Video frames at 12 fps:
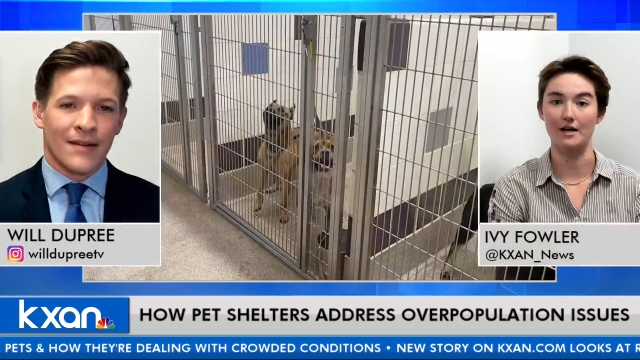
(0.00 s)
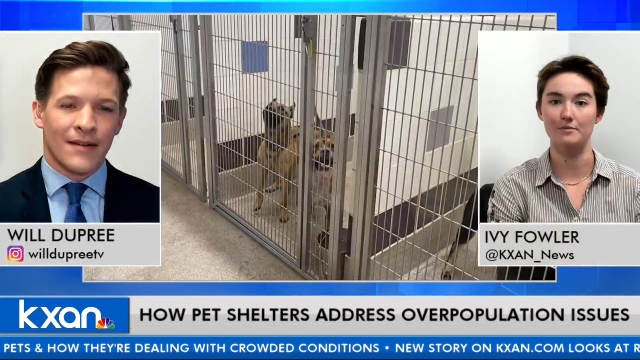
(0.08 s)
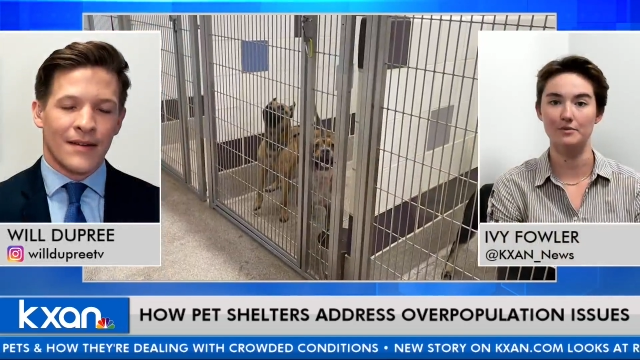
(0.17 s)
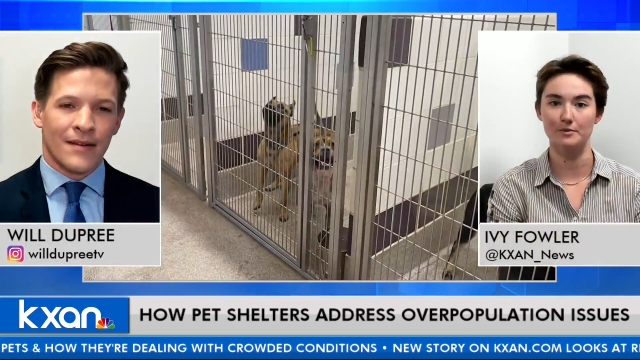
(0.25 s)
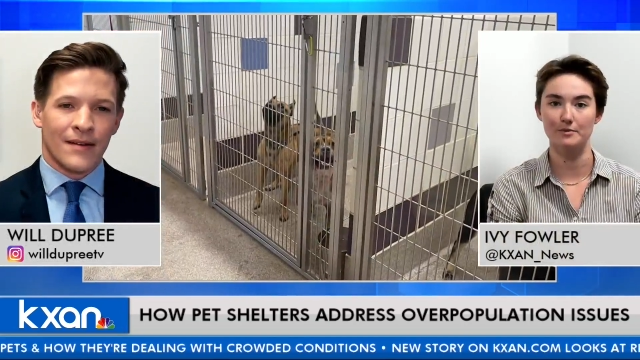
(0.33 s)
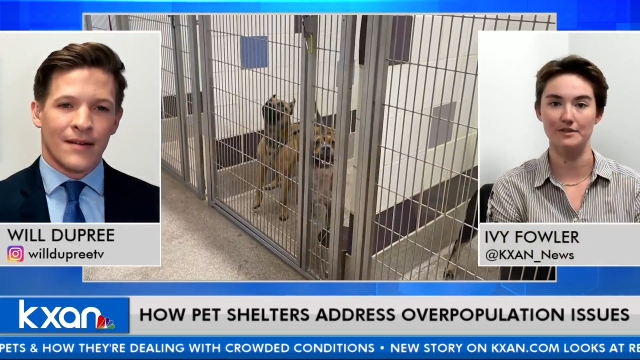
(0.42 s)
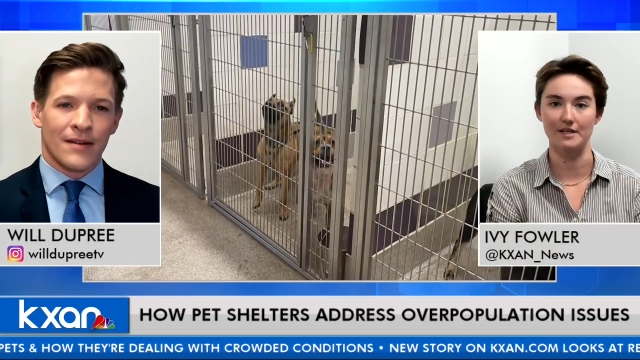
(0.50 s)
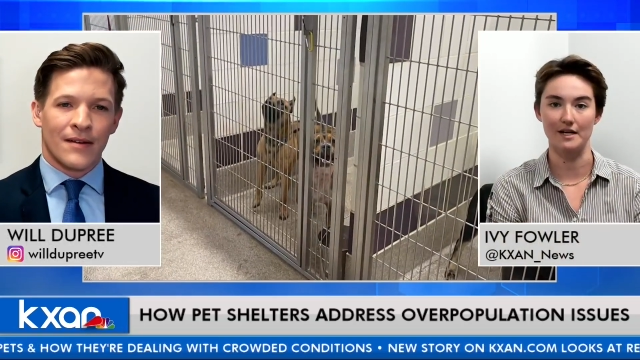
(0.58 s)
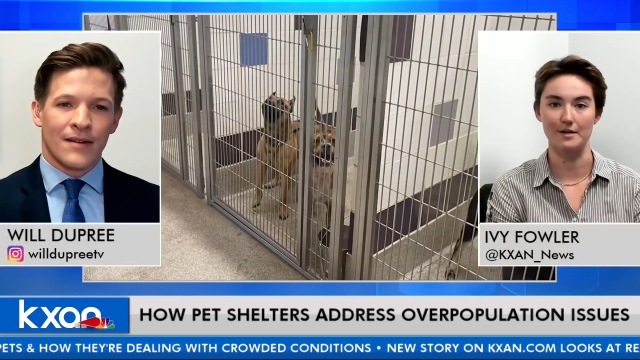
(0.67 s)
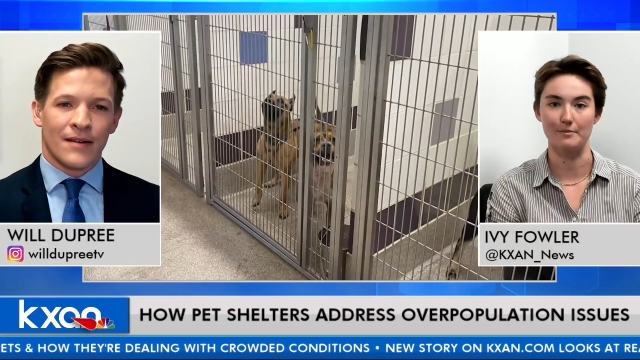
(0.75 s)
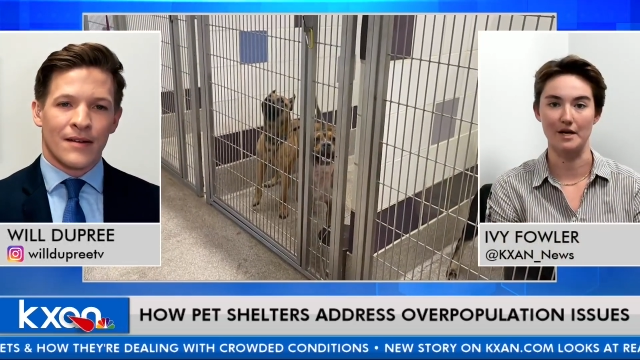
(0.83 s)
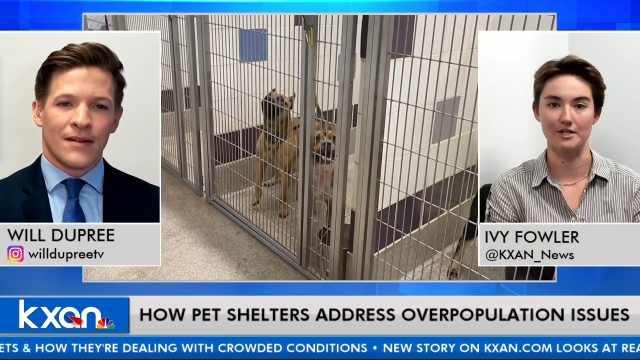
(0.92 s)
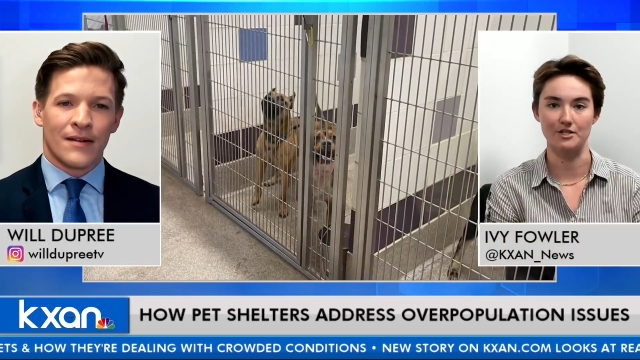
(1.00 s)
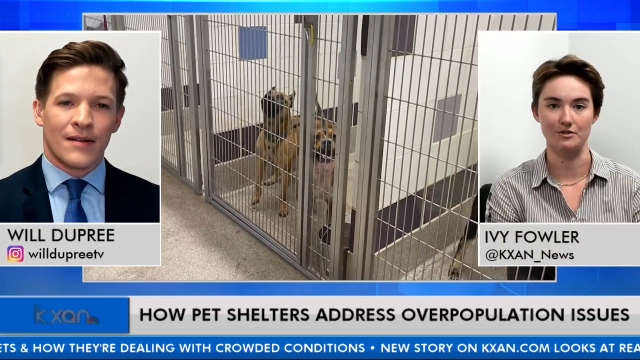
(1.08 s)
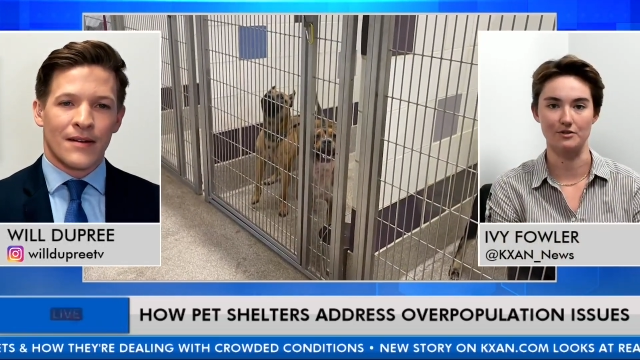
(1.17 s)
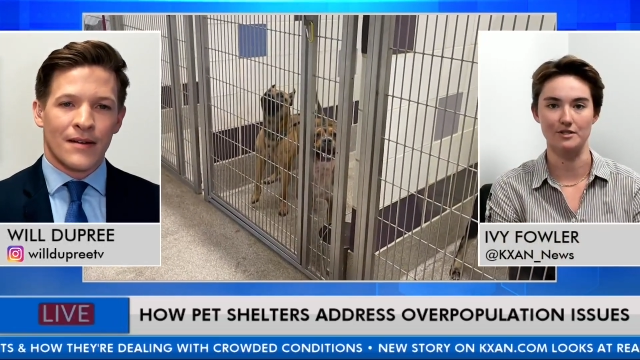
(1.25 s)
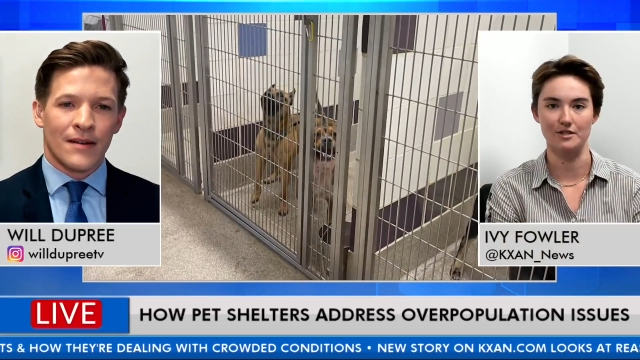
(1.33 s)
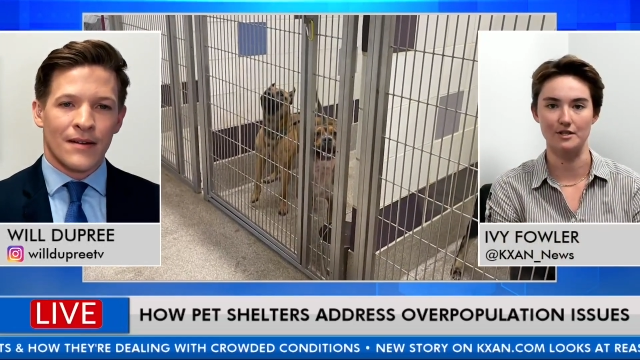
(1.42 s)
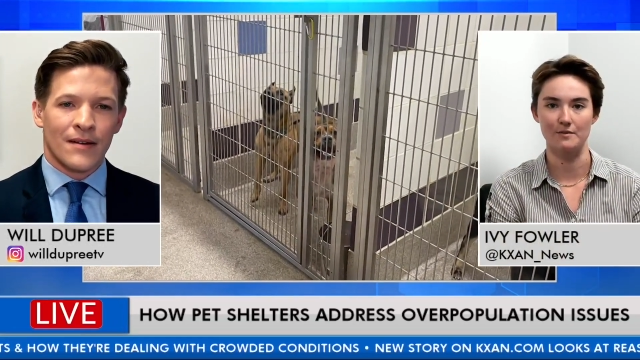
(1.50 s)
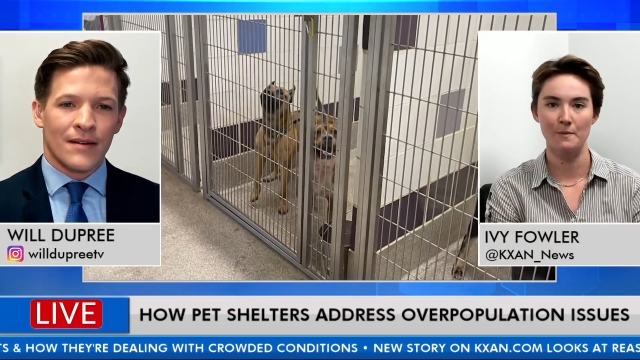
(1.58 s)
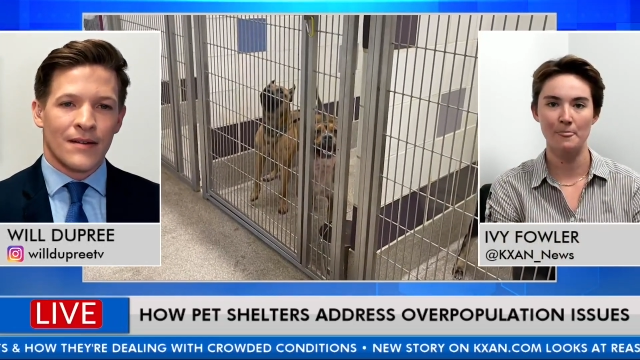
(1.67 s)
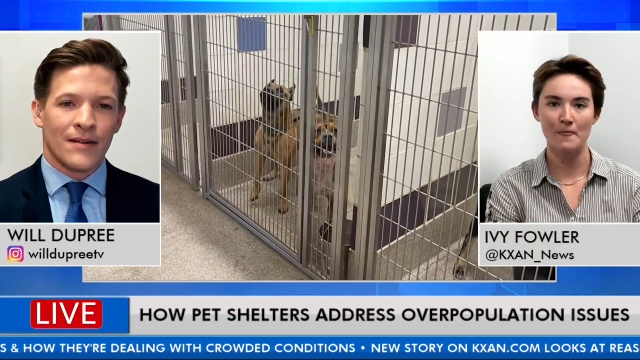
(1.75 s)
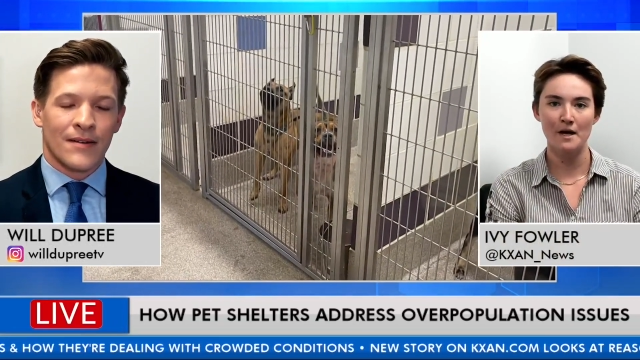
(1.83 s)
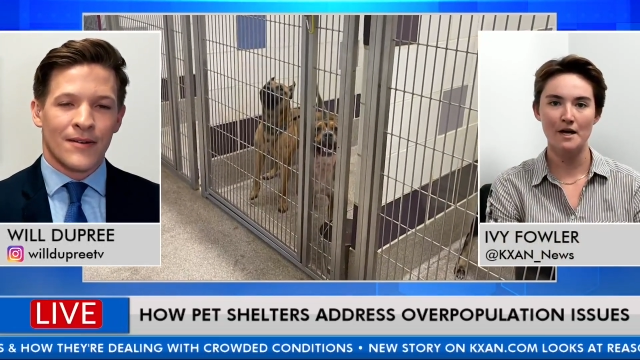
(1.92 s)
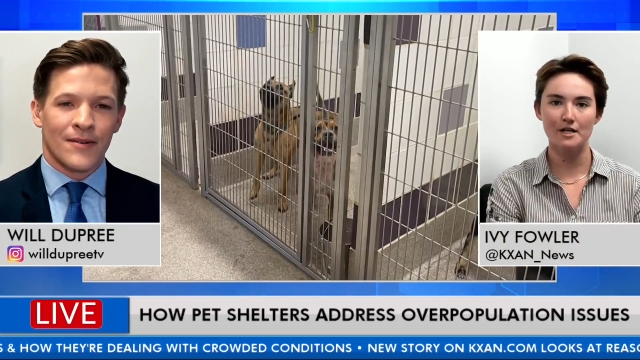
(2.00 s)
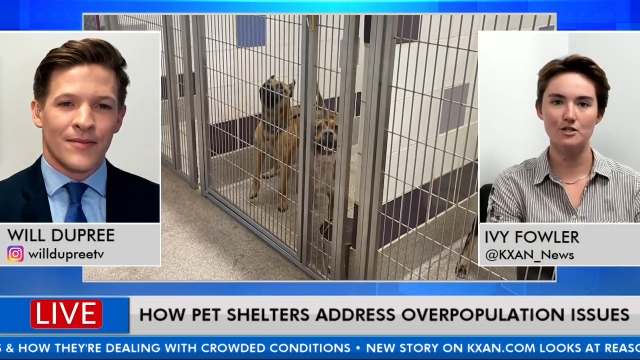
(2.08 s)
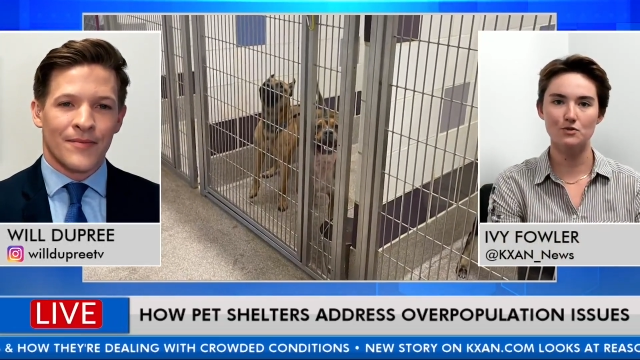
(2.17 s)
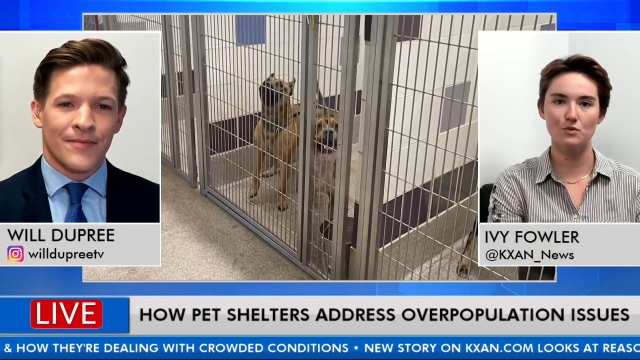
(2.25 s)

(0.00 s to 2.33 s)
Speaker 1: implement that in my shelter as